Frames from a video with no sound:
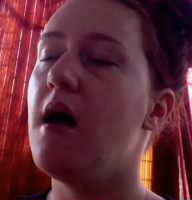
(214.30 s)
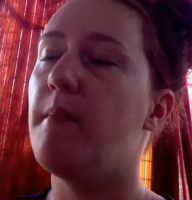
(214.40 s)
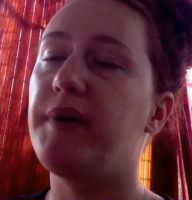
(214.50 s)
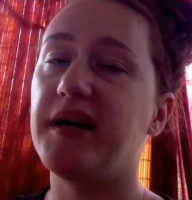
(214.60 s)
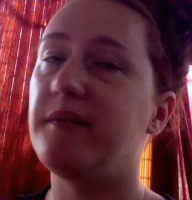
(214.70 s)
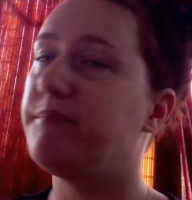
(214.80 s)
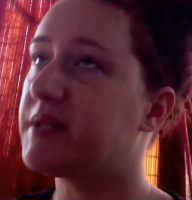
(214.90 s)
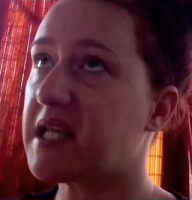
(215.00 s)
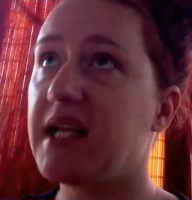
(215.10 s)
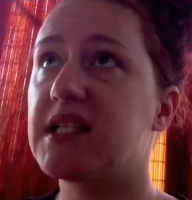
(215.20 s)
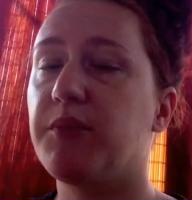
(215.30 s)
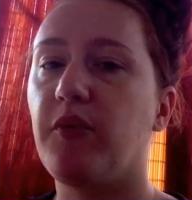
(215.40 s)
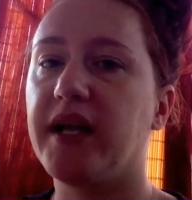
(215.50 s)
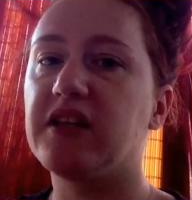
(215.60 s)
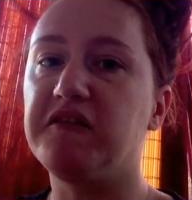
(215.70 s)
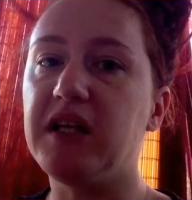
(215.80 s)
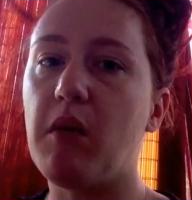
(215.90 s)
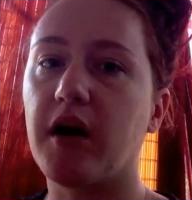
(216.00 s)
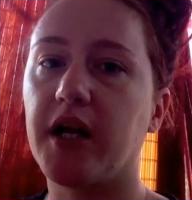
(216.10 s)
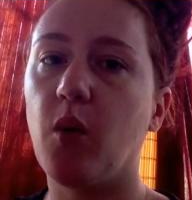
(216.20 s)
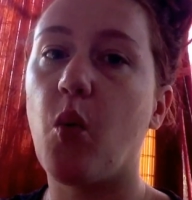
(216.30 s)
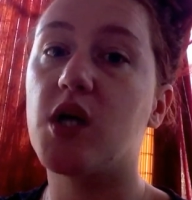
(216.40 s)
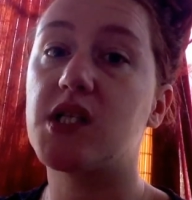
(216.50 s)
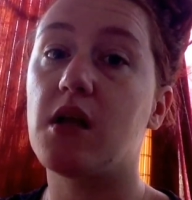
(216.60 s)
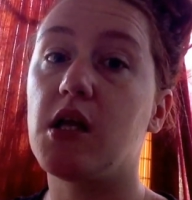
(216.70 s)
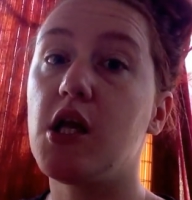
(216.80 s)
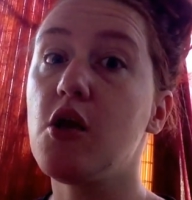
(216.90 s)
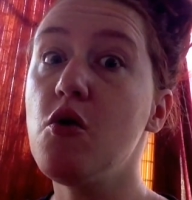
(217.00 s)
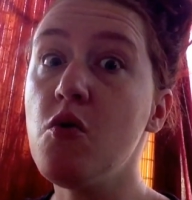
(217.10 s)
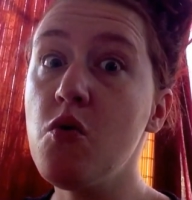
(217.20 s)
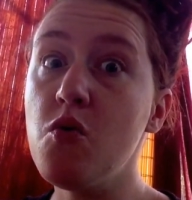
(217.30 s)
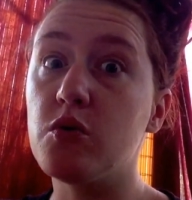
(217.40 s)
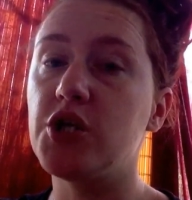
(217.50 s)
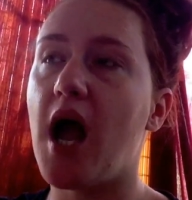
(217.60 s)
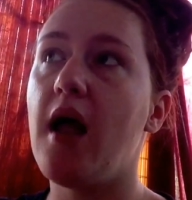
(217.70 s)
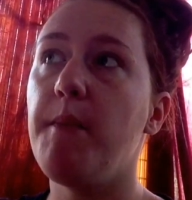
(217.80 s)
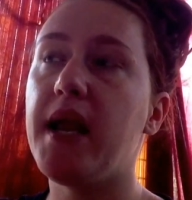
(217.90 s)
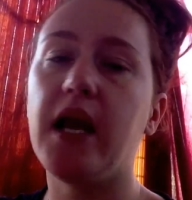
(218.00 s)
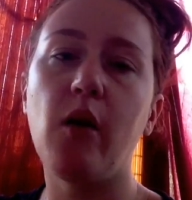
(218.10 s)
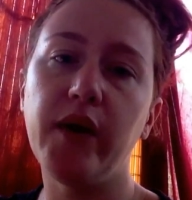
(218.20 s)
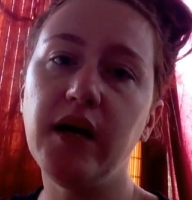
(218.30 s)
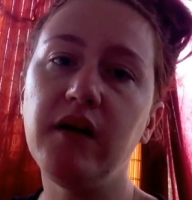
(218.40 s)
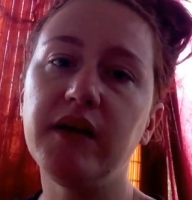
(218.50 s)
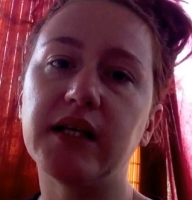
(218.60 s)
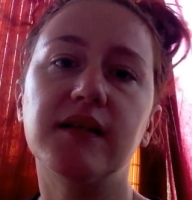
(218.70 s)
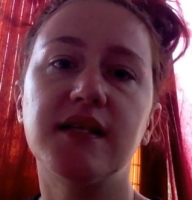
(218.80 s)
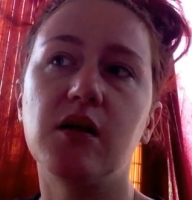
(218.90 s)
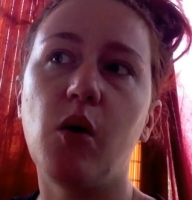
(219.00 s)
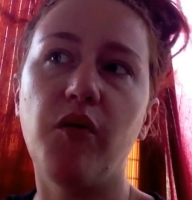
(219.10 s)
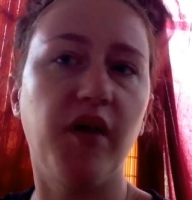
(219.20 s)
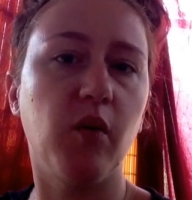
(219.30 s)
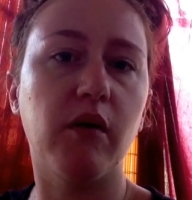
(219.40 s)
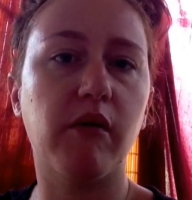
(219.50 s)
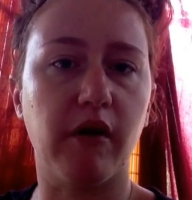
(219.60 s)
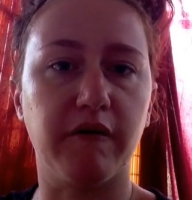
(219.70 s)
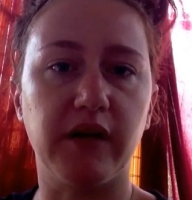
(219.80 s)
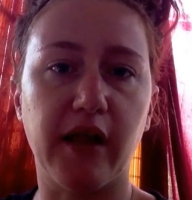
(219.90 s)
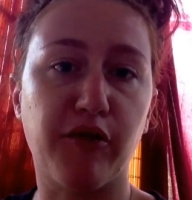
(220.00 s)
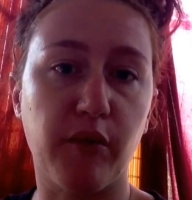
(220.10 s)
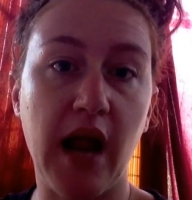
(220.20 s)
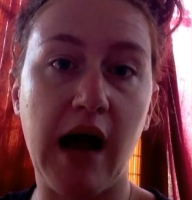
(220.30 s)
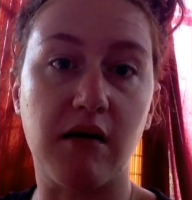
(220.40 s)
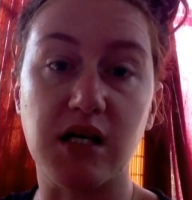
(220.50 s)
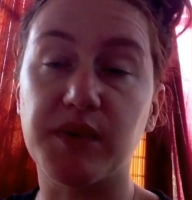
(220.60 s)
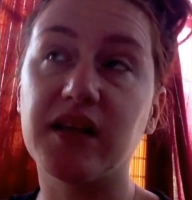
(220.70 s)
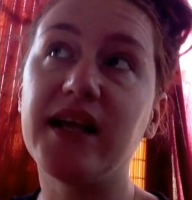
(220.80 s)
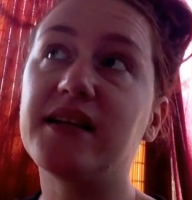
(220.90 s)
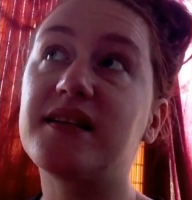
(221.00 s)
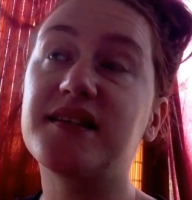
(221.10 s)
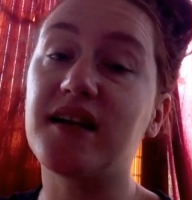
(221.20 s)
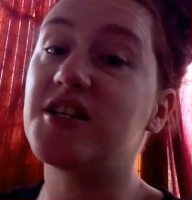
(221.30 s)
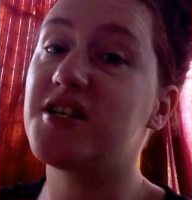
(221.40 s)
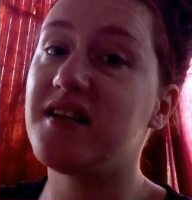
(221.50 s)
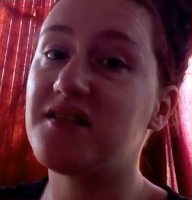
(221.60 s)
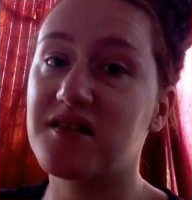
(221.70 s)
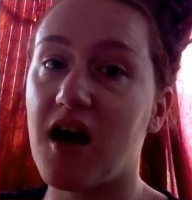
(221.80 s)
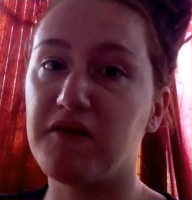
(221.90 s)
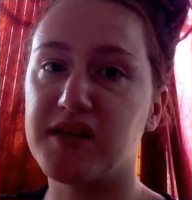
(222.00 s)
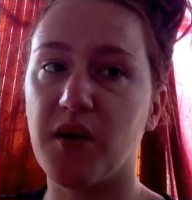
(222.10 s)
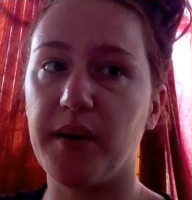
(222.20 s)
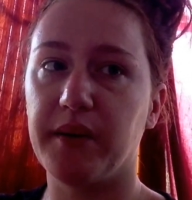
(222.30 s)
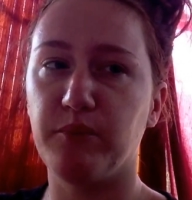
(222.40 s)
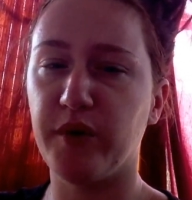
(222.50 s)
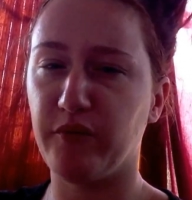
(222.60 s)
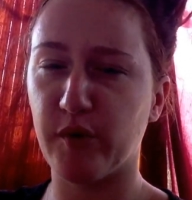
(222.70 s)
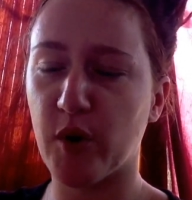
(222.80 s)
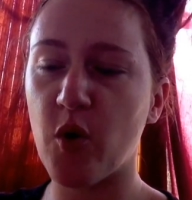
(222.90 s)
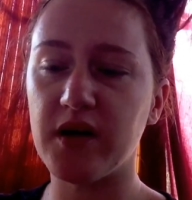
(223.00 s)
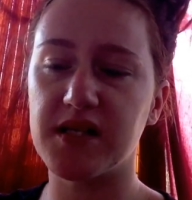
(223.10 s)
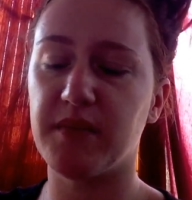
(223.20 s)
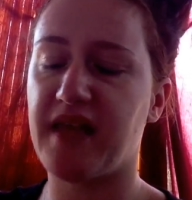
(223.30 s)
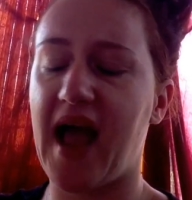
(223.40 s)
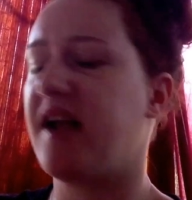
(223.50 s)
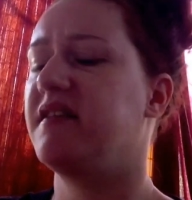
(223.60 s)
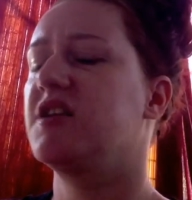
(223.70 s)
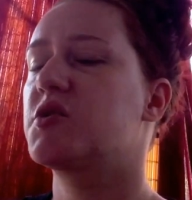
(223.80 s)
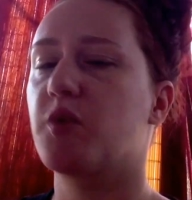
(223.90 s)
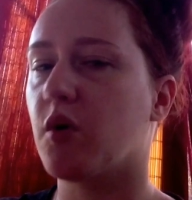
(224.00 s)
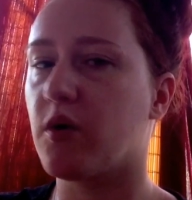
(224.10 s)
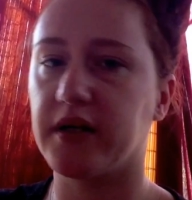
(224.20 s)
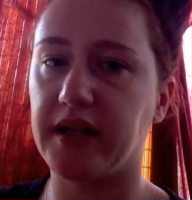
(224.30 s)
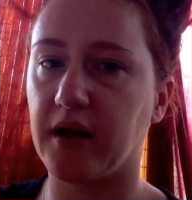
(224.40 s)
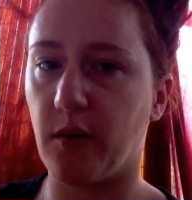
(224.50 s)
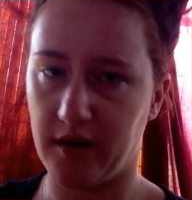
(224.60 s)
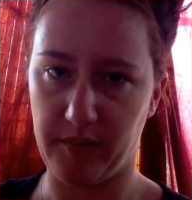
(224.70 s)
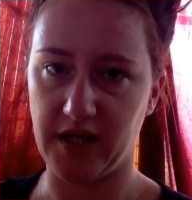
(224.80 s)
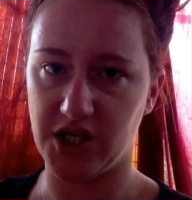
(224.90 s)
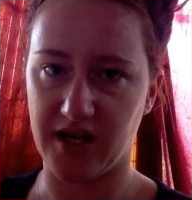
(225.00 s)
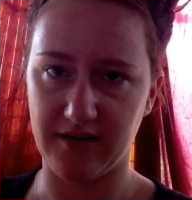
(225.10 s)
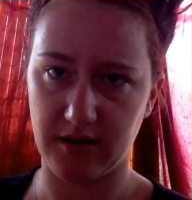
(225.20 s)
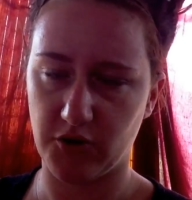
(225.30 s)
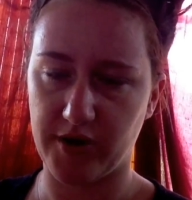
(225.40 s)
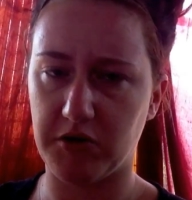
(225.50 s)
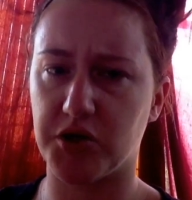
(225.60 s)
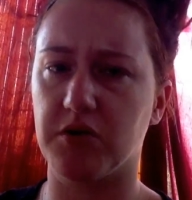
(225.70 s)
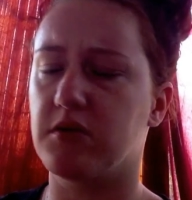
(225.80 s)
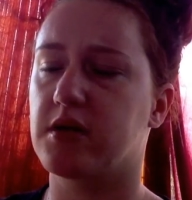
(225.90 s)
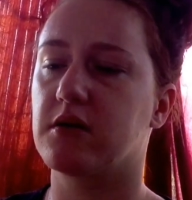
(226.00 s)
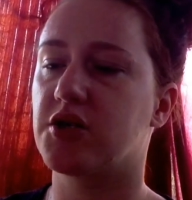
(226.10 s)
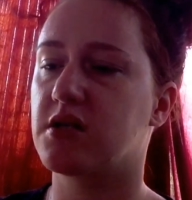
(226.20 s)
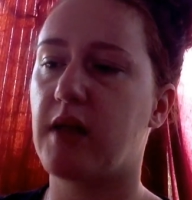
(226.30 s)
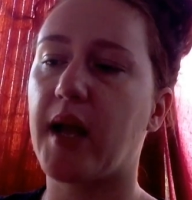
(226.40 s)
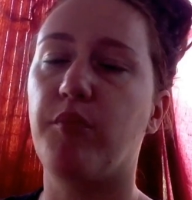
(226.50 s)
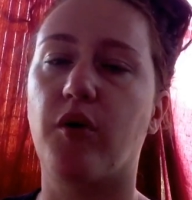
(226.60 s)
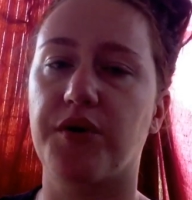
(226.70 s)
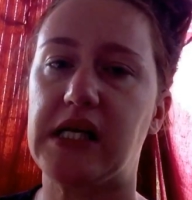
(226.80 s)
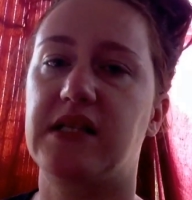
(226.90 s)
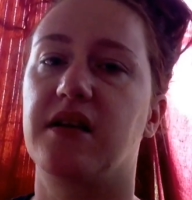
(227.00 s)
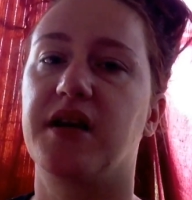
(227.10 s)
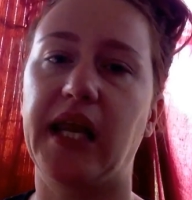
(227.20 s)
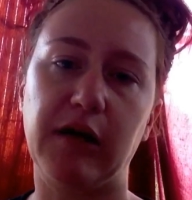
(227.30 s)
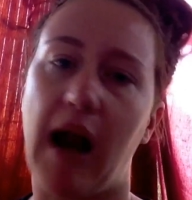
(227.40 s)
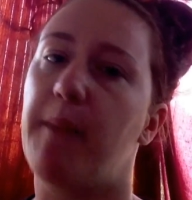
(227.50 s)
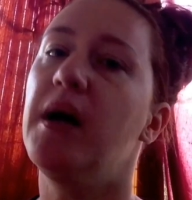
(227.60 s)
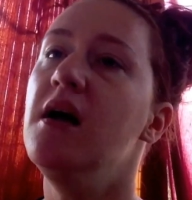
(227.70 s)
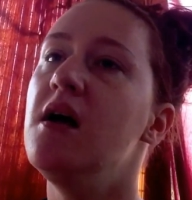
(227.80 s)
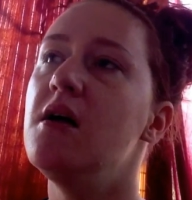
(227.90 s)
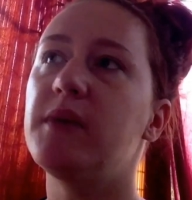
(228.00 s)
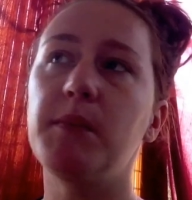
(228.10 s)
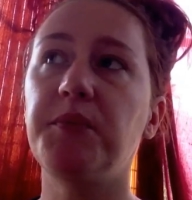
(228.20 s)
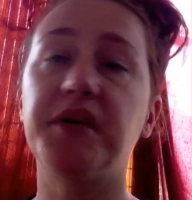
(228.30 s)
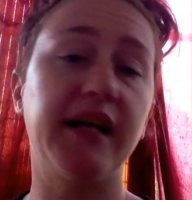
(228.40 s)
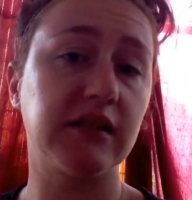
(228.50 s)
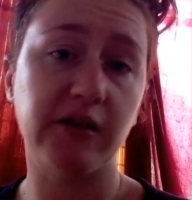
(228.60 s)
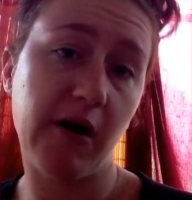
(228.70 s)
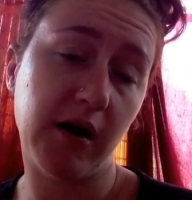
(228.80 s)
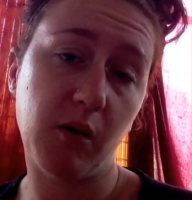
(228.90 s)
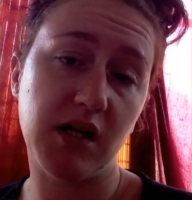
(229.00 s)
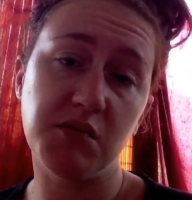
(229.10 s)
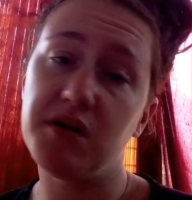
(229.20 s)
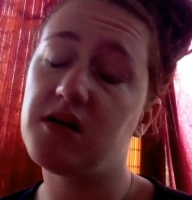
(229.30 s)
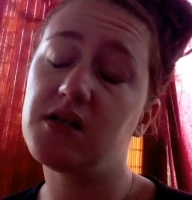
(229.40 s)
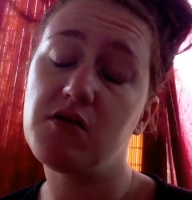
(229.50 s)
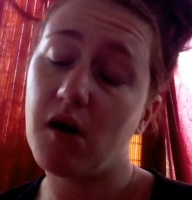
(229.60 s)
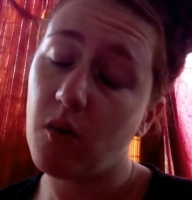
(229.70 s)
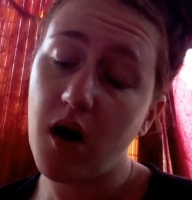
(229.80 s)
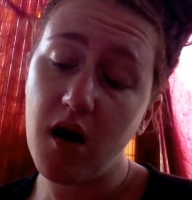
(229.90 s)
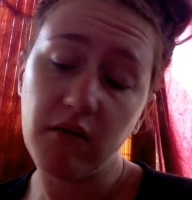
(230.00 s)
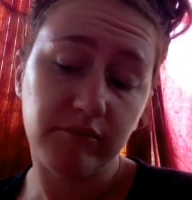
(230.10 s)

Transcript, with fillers: But besides the point, the flea market was huge. I mean, we didn't even get to see the whole thing. We were there for like three hours, but they had such neat stuff. So I we, recorded some of that, and then just recorded like going to BJ's and Trader Joe's and just like boring Sunday crap. But I'm gonna put it out there anyways because you know what?